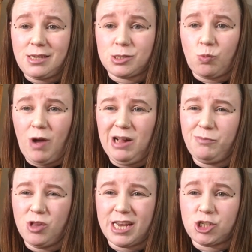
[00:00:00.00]
as well,
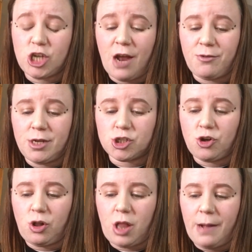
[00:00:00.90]
more like a cherryish
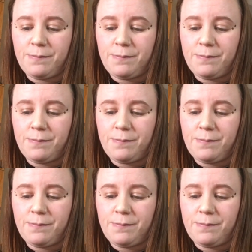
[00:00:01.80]
colour.